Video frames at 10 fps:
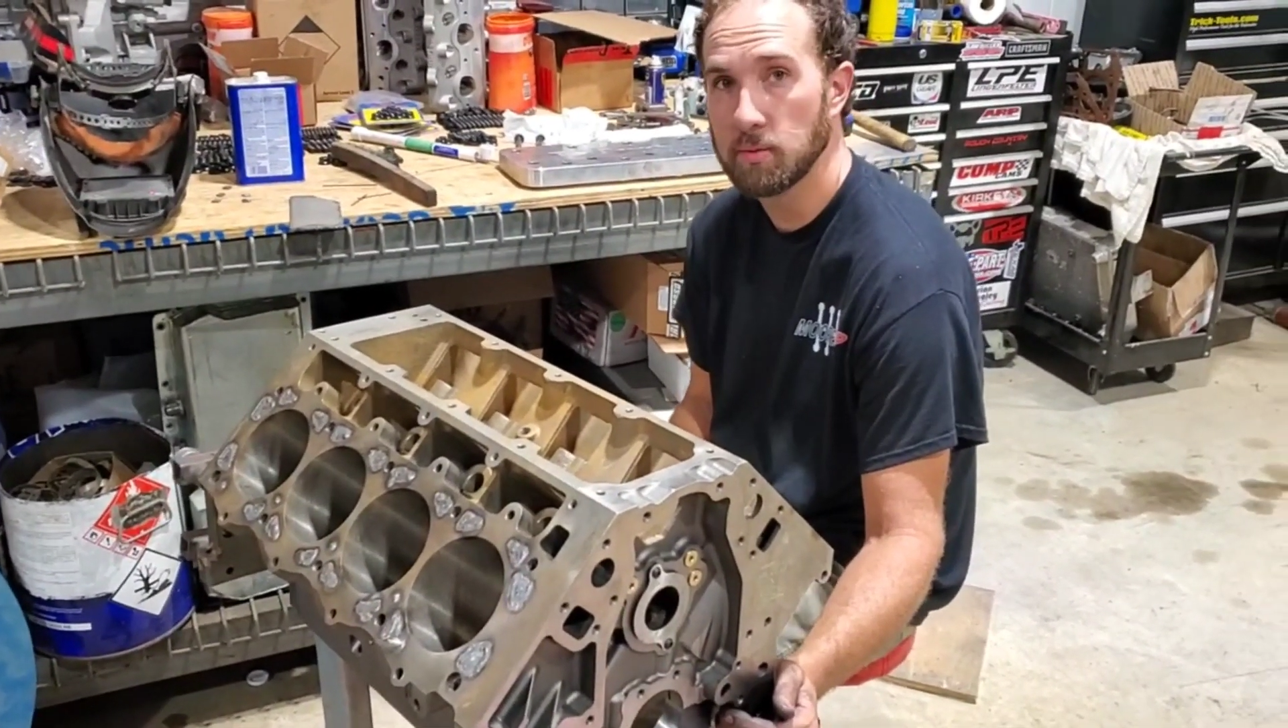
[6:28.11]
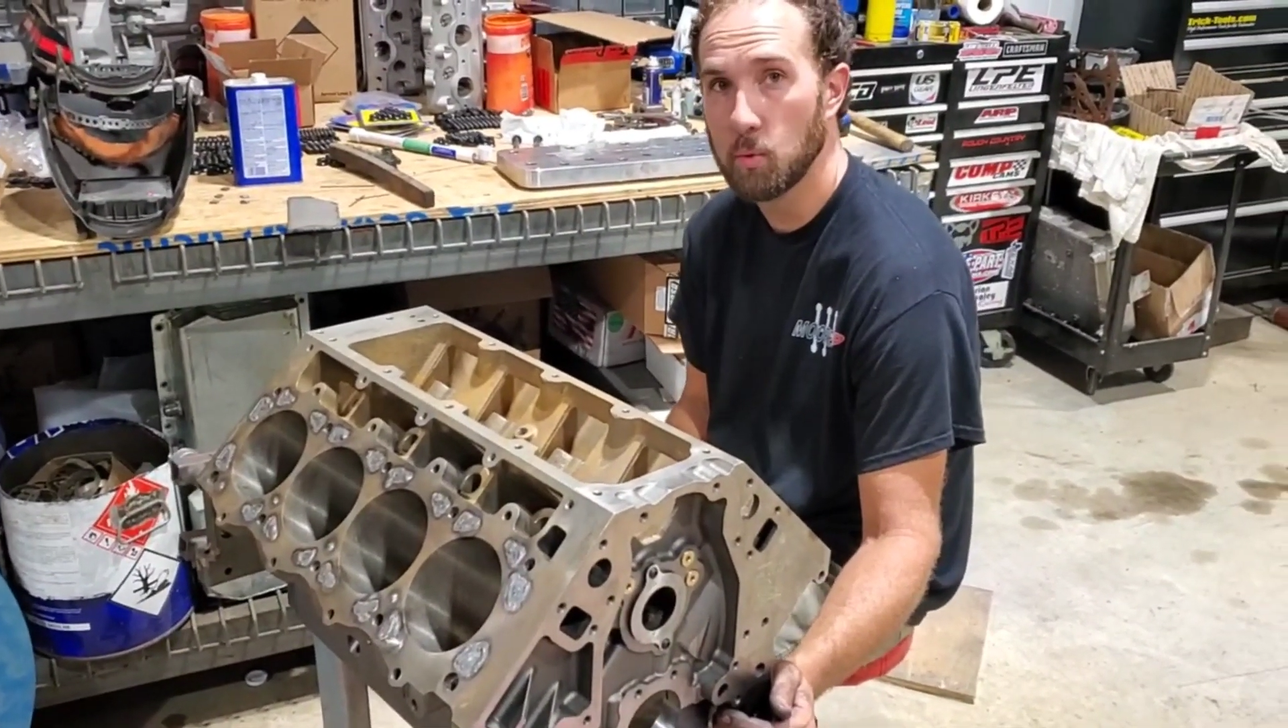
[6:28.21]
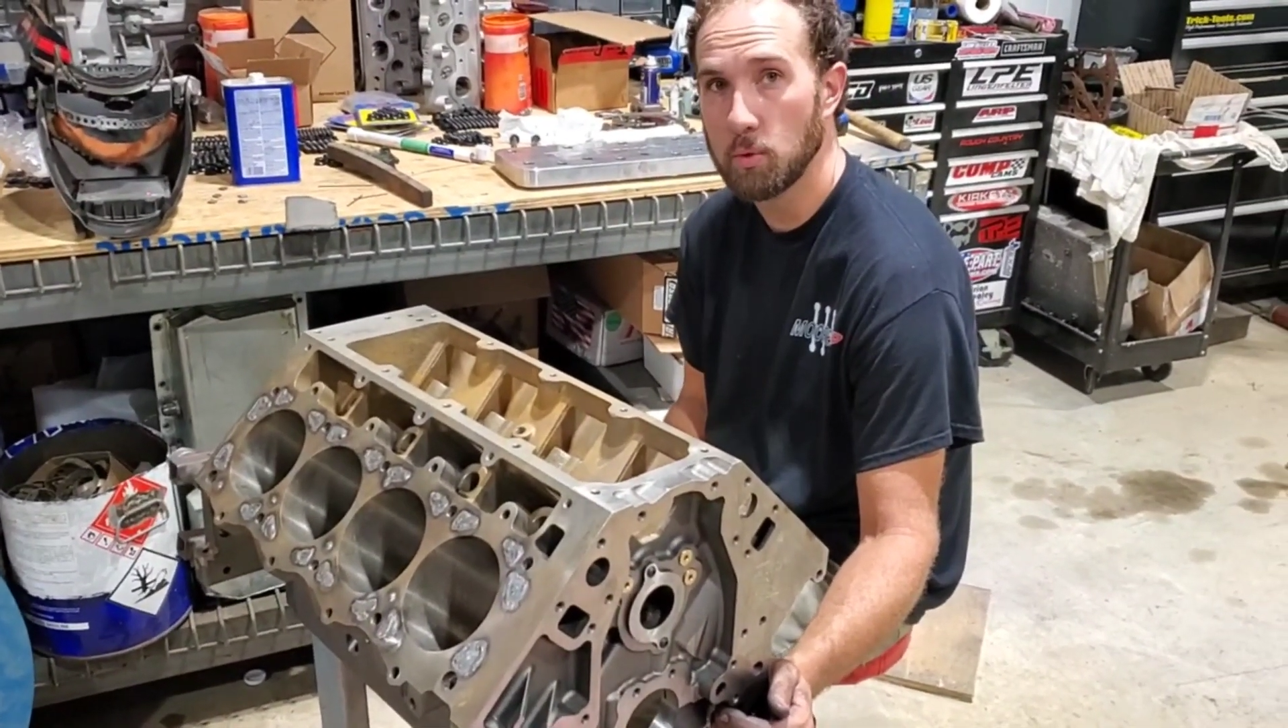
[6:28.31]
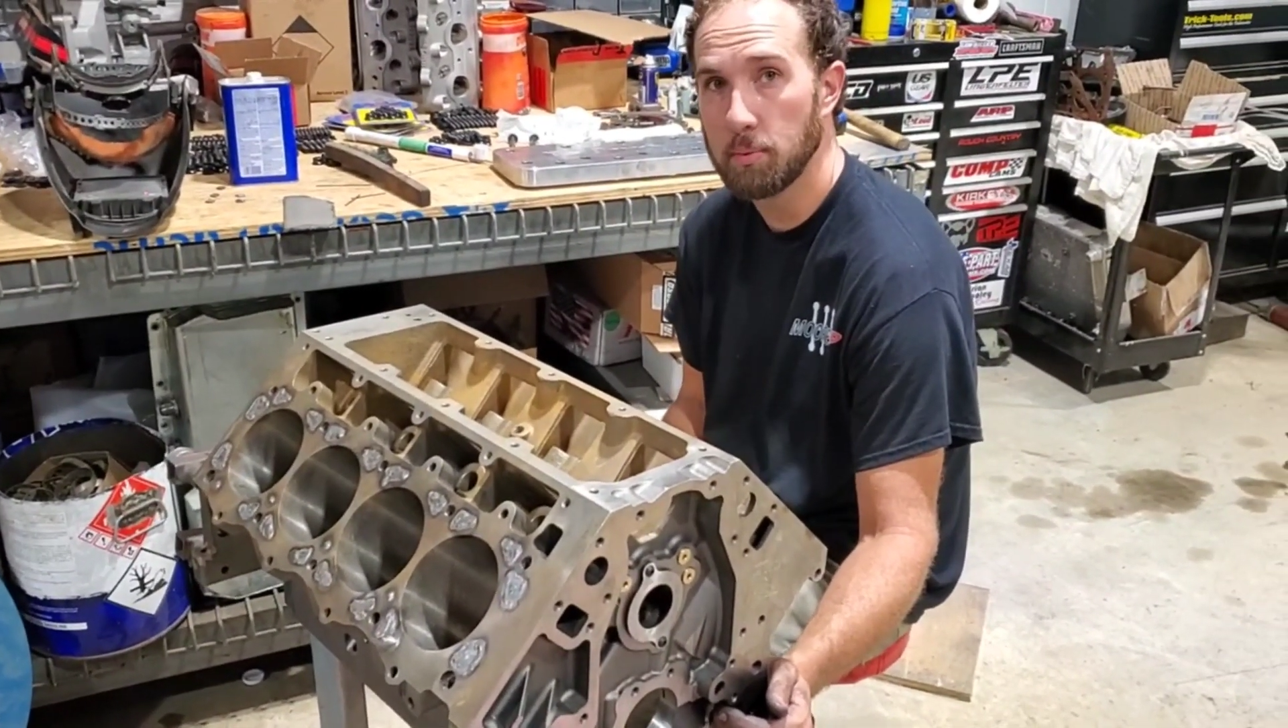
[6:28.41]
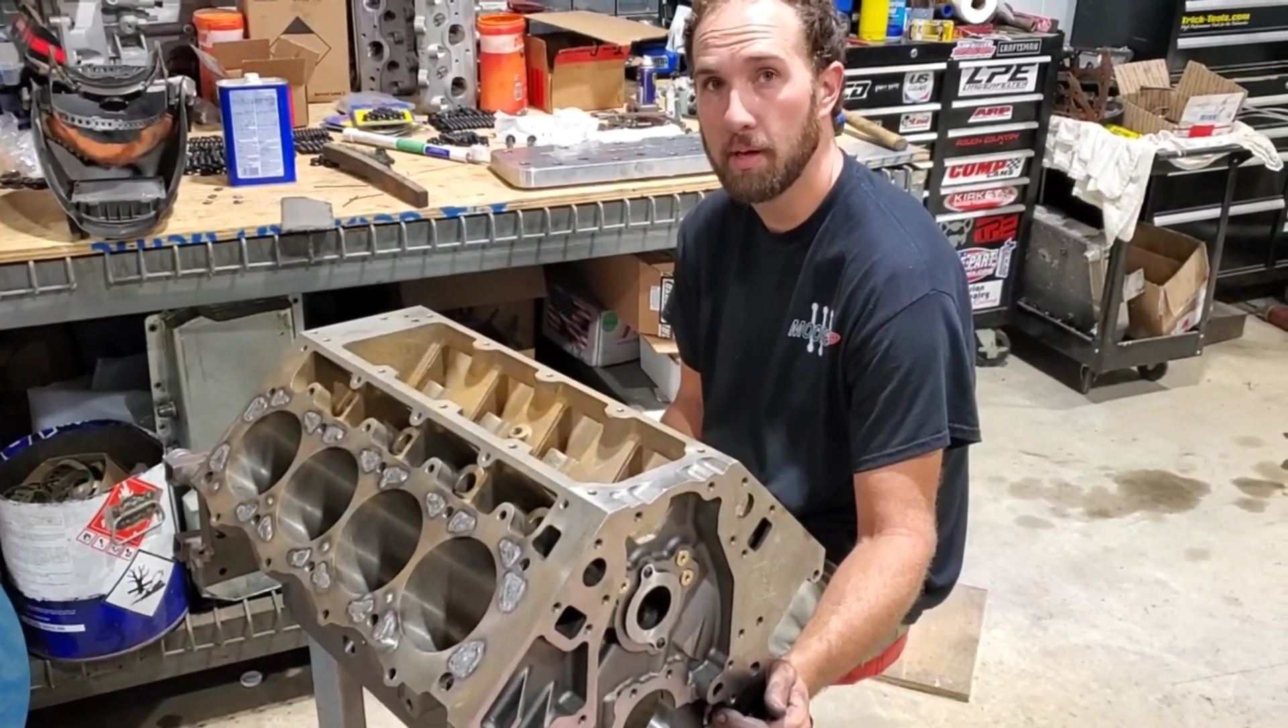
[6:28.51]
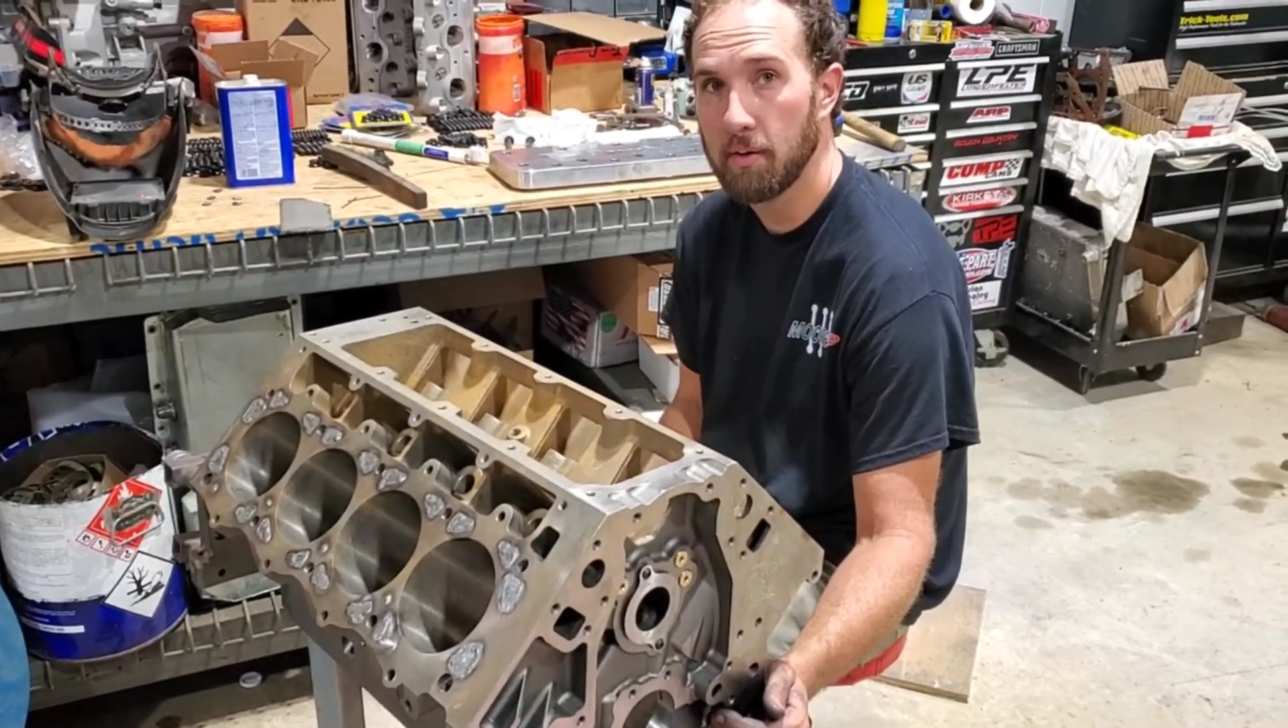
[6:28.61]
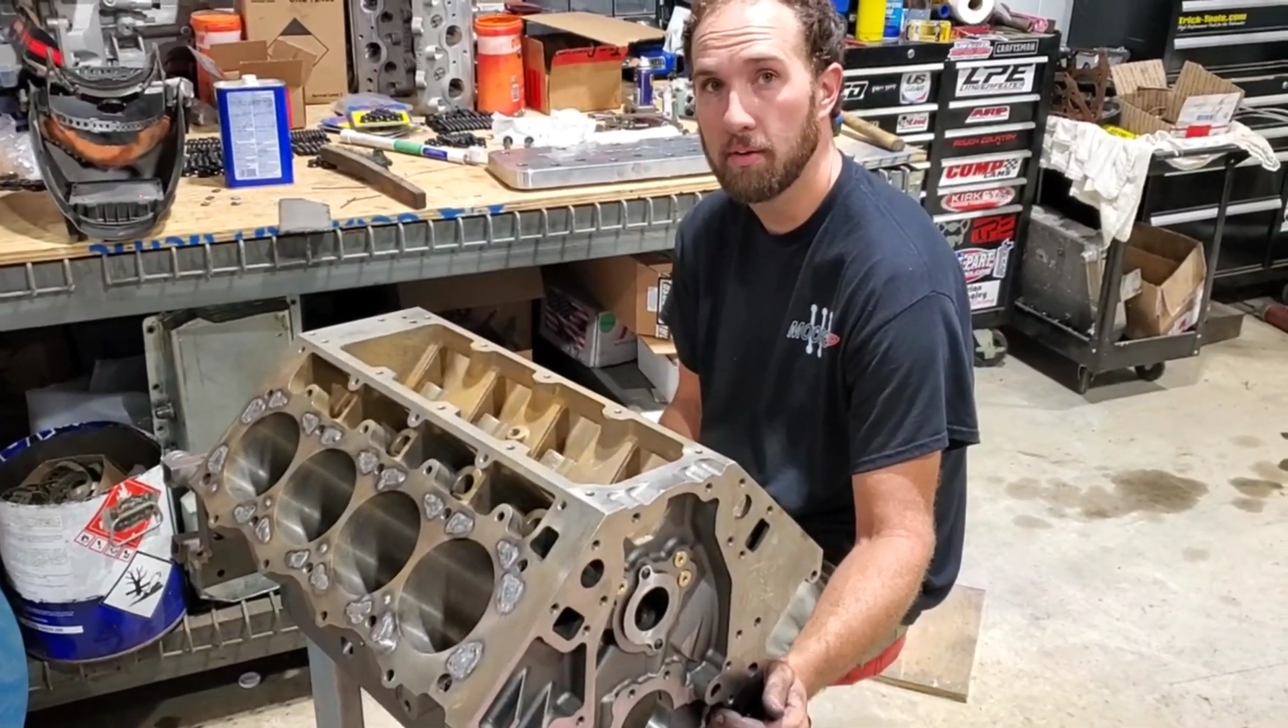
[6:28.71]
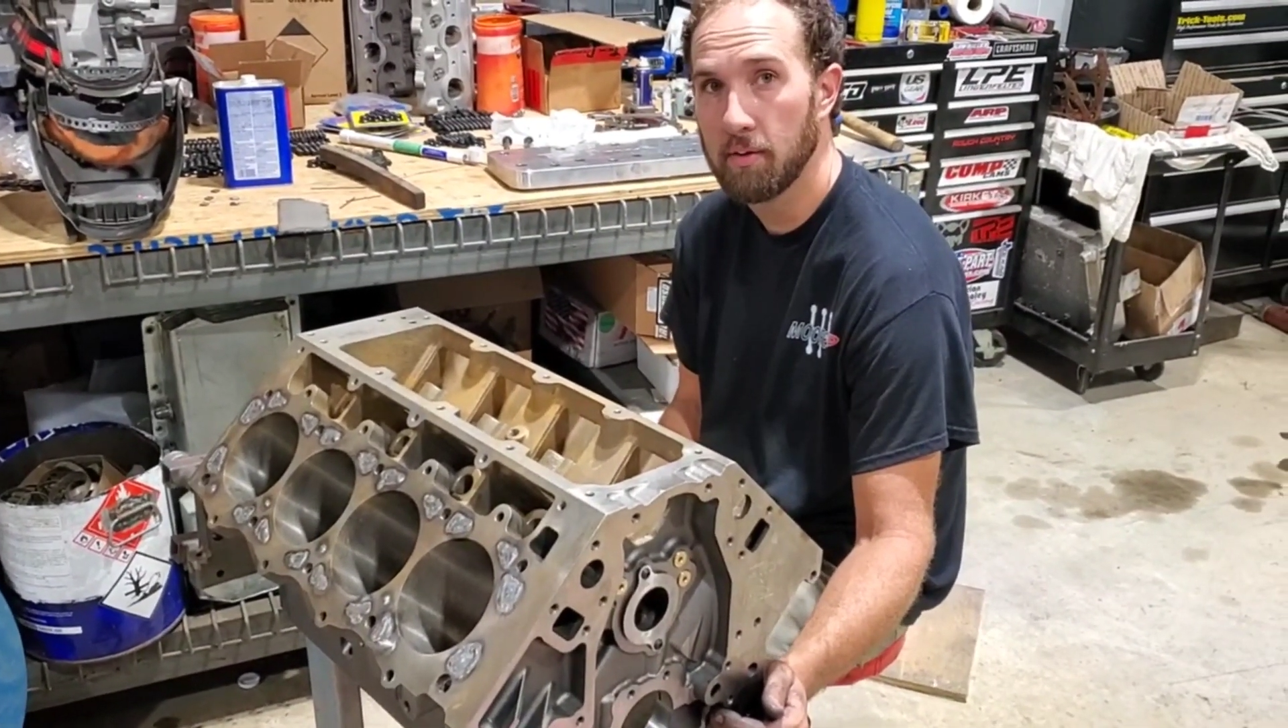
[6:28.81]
horsepower.